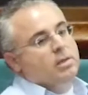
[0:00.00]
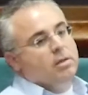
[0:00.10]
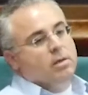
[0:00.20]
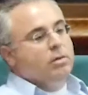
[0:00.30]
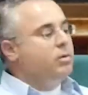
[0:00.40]

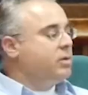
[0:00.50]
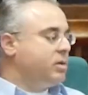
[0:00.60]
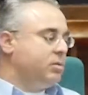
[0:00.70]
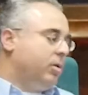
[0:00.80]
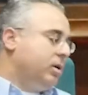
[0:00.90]
and they use
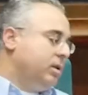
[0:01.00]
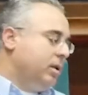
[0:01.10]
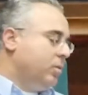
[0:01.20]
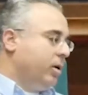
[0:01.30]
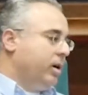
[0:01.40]
smart
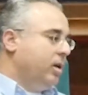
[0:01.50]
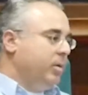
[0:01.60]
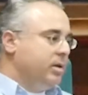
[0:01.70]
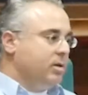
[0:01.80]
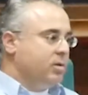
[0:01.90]
network
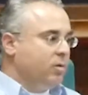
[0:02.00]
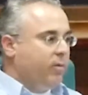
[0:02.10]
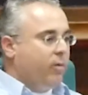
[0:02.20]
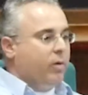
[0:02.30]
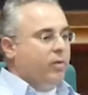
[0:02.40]
elements and so
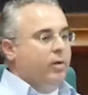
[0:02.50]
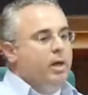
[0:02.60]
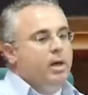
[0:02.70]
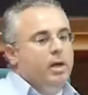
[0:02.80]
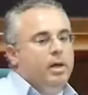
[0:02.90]
forth.
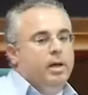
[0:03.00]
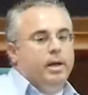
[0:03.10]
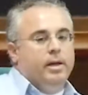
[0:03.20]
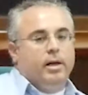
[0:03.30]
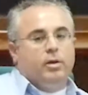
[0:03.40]

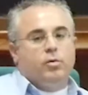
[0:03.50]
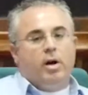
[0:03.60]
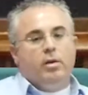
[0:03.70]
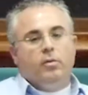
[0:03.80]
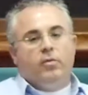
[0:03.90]
And they get
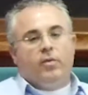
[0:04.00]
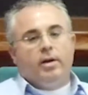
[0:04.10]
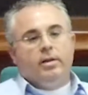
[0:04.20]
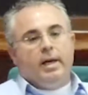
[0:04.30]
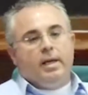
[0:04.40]
trying to
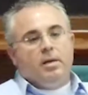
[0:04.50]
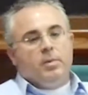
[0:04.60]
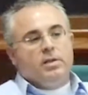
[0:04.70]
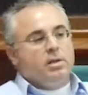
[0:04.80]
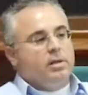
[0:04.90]
find the
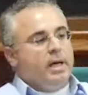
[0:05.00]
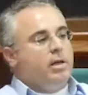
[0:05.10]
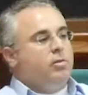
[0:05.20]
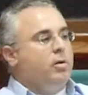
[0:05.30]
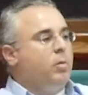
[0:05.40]
elements that they
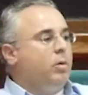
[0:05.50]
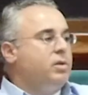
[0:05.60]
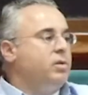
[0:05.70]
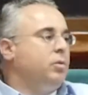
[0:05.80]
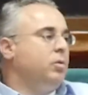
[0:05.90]
actually
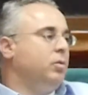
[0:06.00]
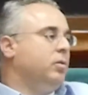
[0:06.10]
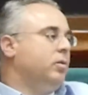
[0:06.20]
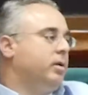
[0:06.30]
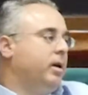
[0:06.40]
want
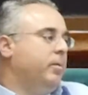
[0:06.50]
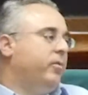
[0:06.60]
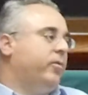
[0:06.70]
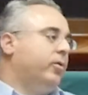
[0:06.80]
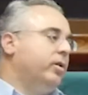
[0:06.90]
to keep
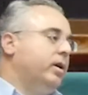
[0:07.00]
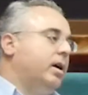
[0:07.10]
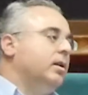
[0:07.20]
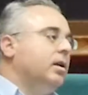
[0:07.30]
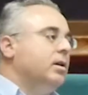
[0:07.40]
for their
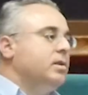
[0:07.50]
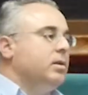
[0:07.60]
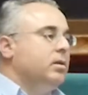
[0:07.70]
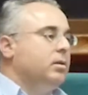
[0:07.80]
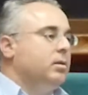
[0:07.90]
analyzing.
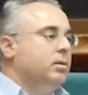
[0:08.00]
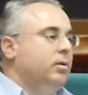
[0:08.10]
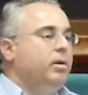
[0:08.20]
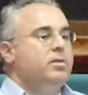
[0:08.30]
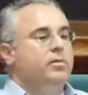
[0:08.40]
The
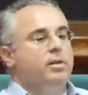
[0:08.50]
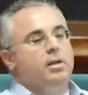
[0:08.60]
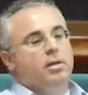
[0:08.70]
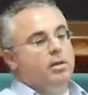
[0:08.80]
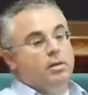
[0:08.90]
rest of the
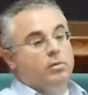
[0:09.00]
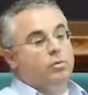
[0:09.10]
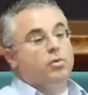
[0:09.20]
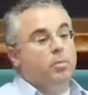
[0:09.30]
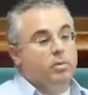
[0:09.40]
data they need to
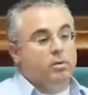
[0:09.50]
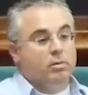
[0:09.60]
drop.